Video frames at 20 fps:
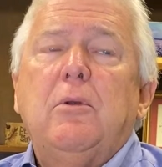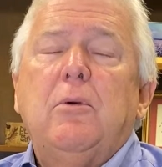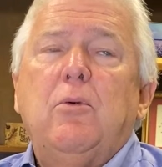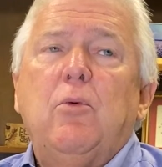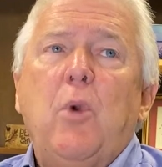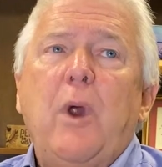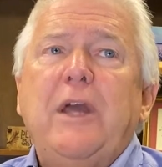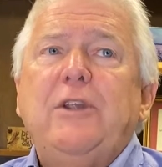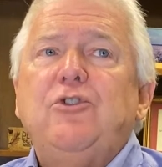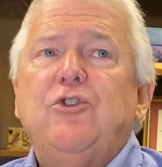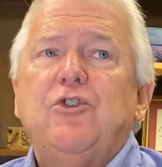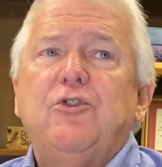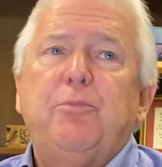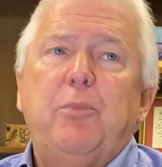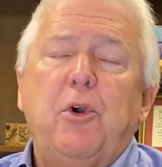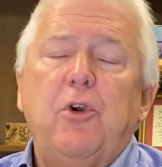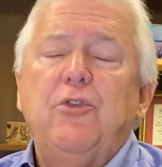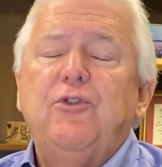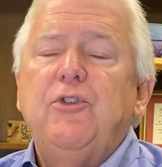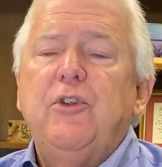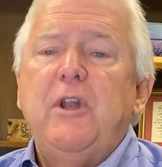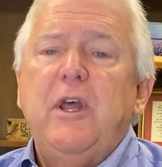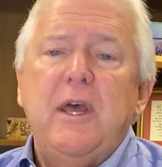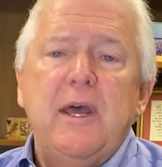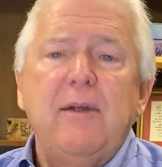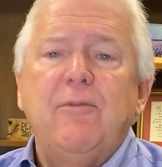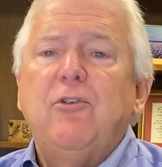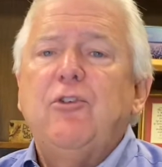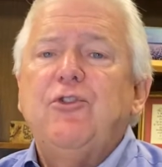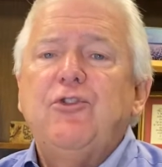righteous person
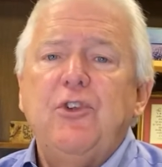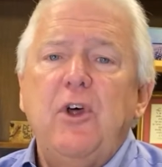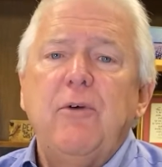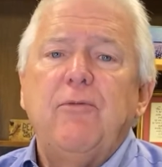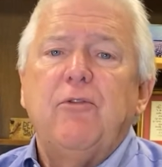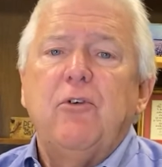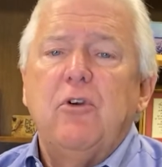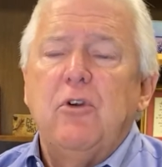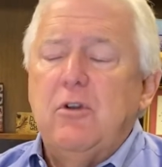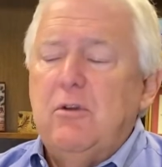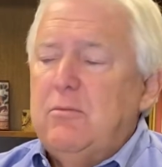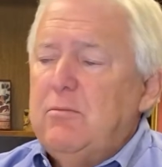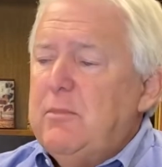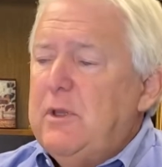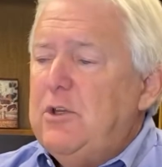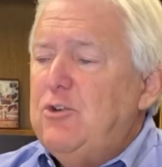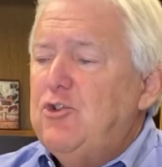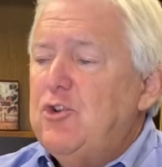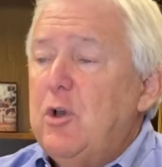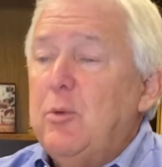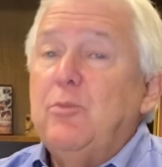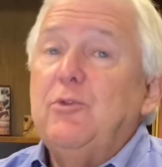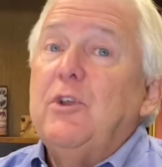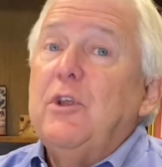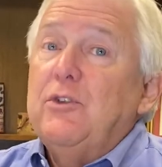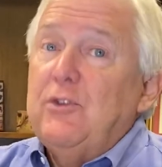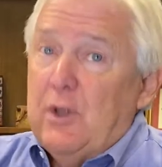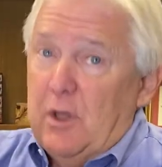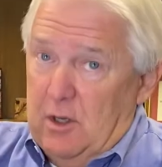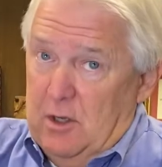ever suffered? And Job
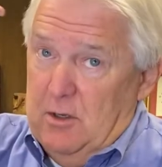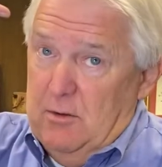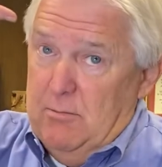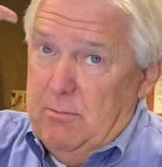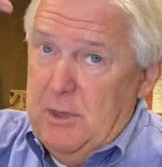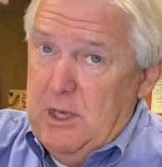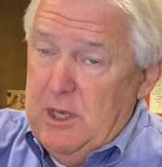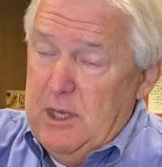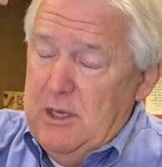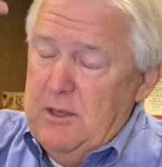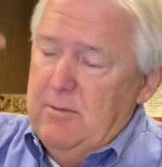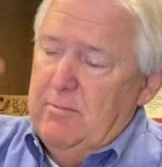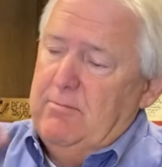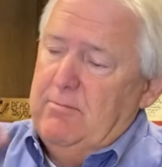says, me.